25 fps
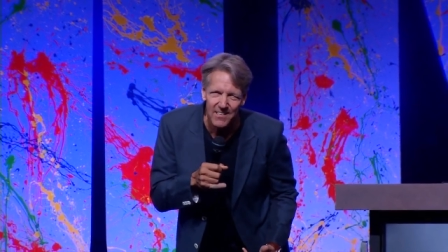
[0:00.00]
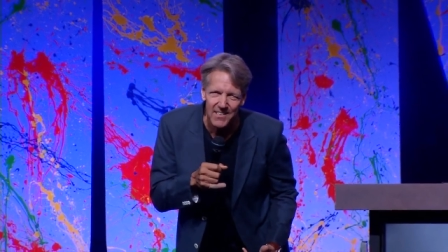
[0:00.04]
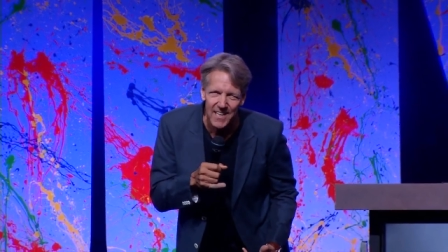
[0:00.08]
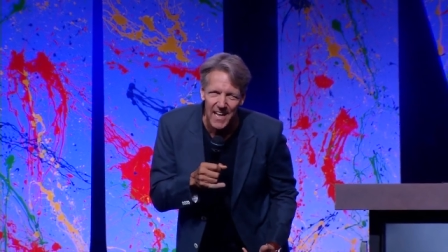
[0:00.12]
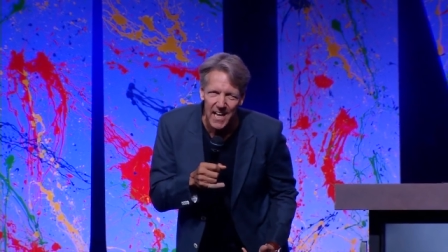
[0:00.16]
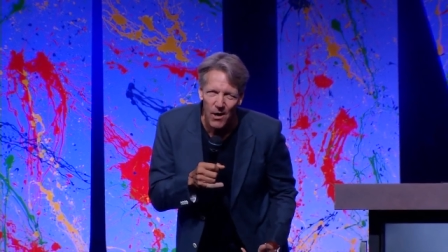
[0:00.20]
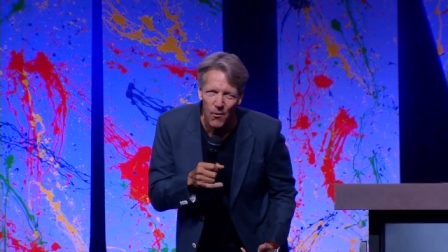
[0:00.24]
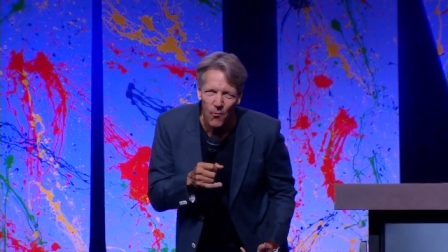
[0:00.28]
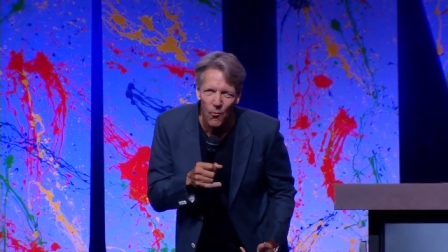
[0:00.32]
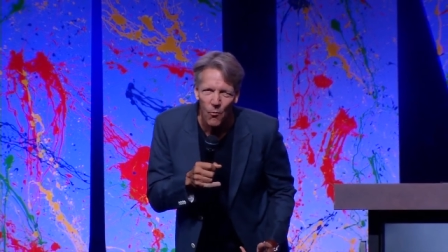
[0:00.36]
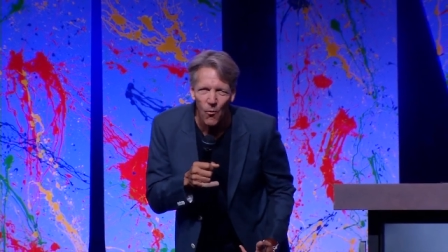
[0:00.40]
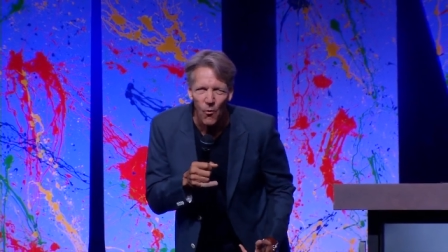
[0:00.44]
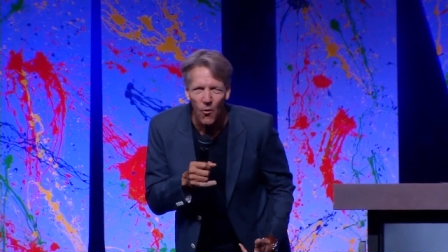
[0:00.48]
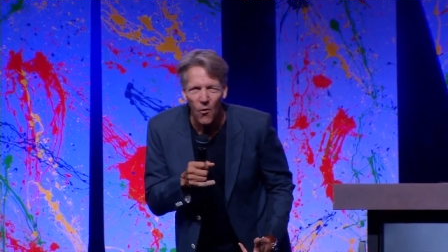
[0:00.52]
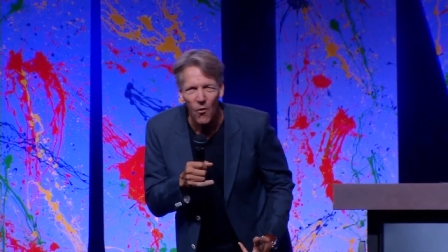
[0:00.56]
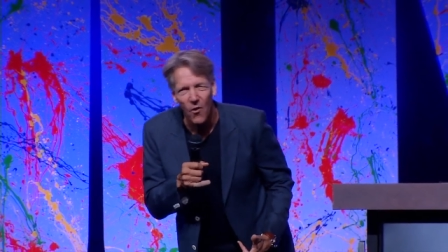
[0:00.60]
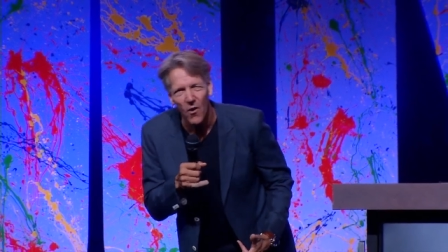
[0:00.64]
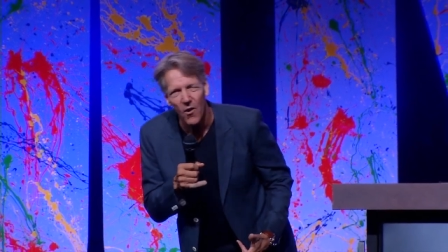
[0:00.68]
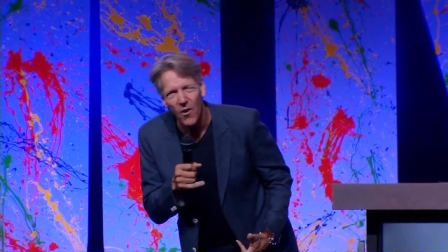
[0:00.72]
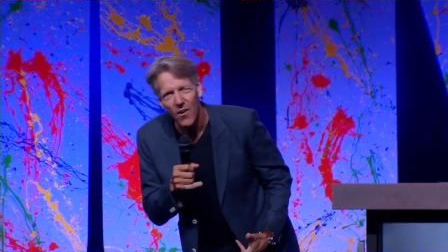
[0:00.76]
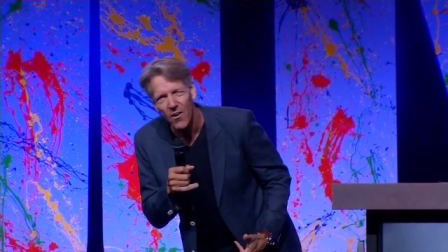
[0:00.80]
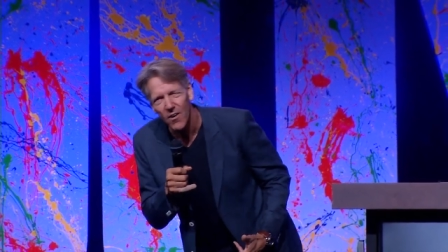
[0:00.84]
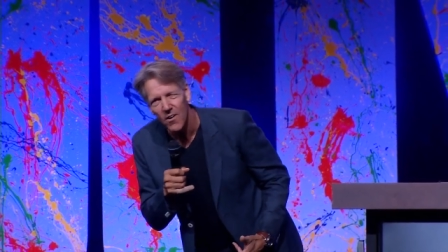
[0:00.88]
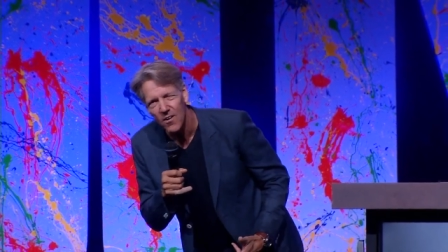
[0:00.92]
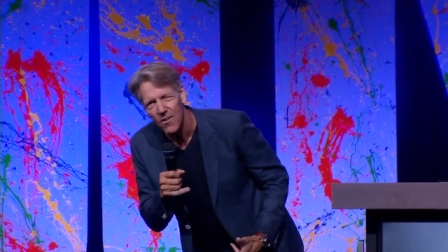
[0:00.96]
Is that a
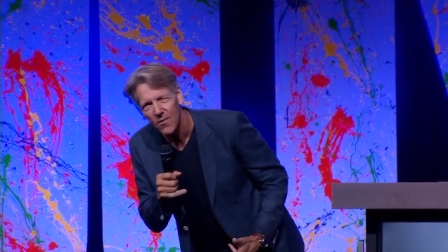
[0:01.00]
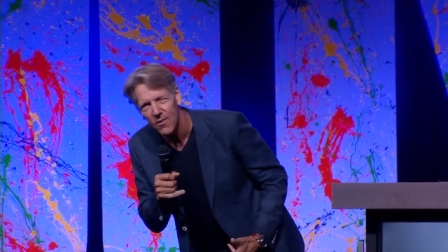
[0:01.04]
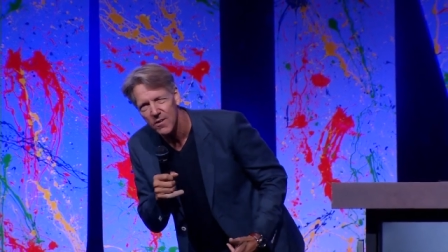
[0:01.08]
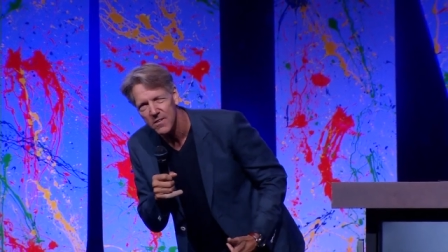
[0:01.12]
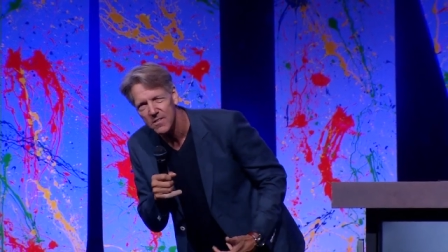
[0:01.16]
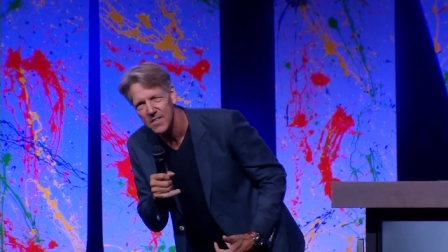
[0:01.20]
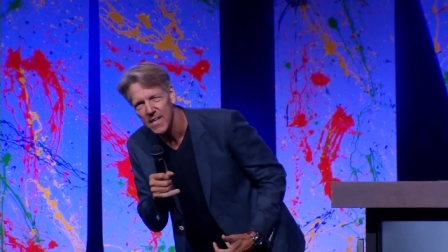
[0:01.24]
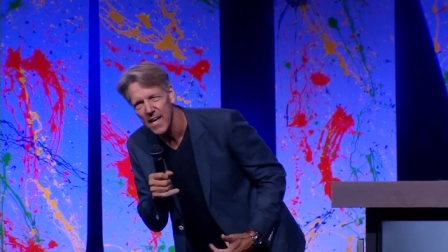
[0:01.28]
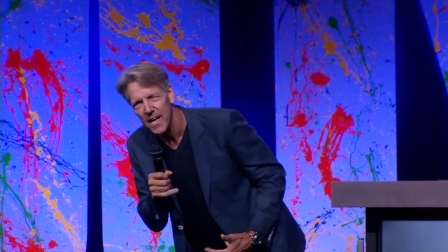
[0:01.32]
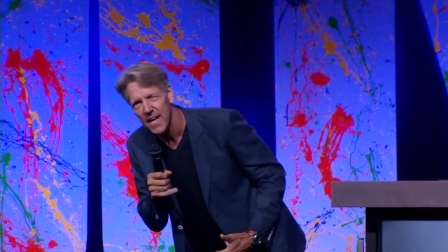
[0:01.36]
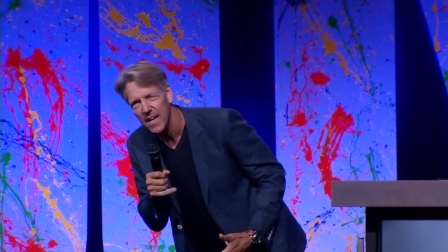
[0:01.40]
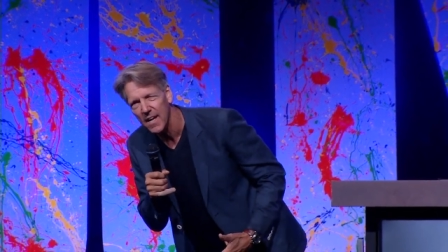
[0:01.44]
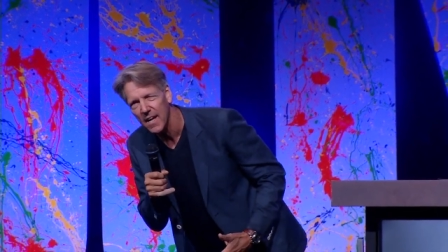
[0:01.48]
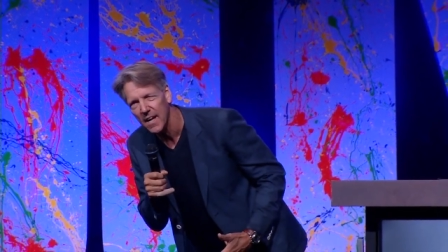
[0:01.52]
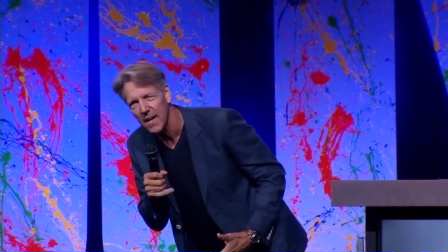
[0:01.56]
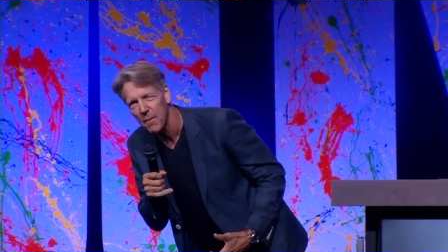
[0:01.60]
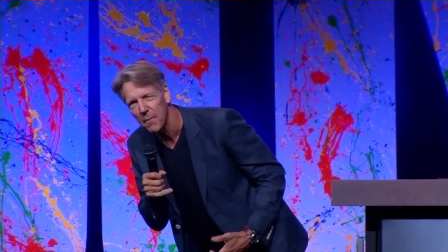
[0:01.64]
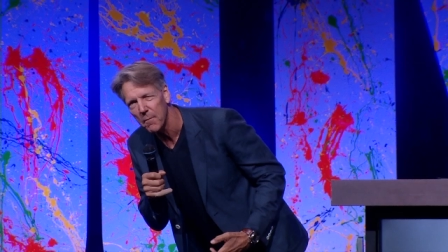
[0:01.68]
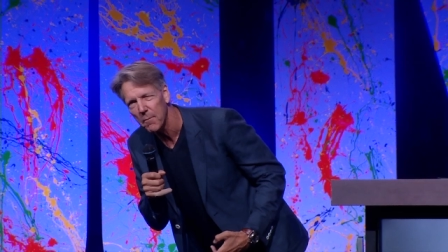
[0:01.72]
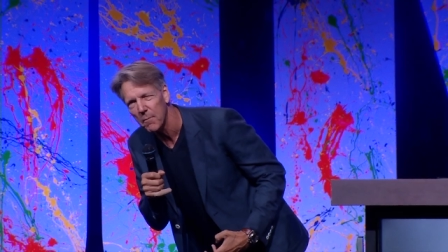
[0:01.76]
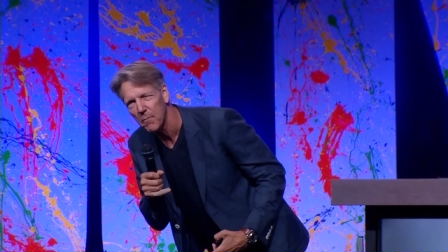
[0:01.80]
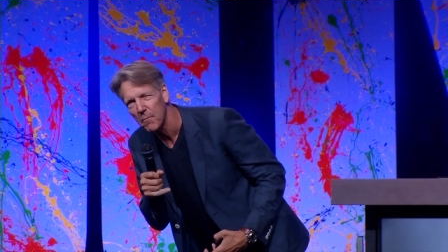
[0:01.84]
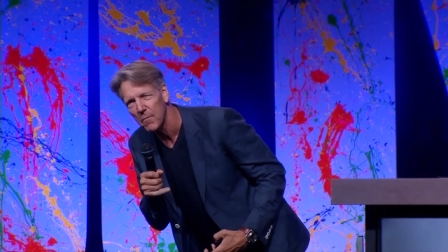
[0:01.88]
war or is that a